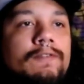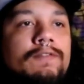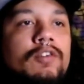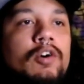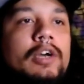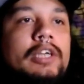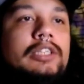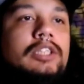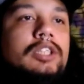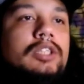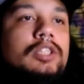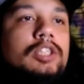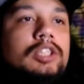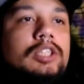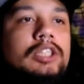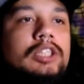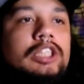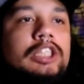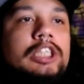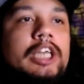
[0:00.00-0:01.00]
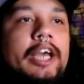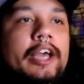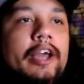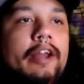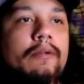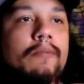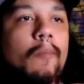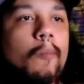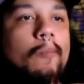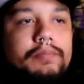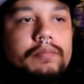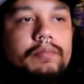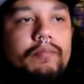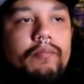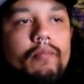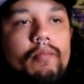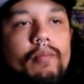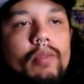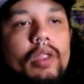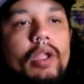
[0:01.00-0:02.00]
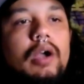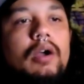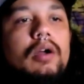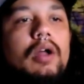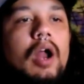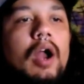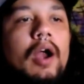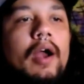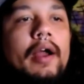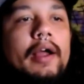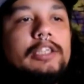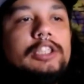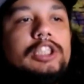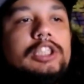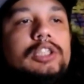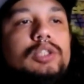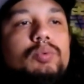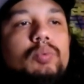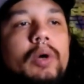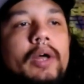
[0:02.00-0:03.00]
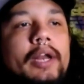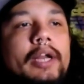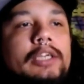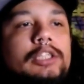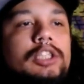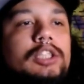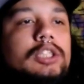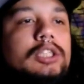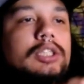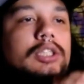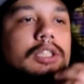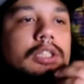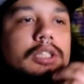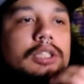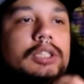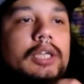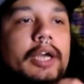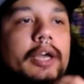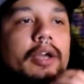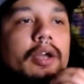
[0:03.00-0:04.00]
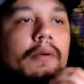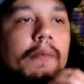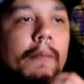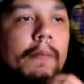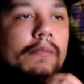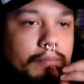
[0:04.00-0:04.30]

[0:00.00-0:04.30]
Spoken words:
voice, so she's singing. Alright, she's with it. She can sing.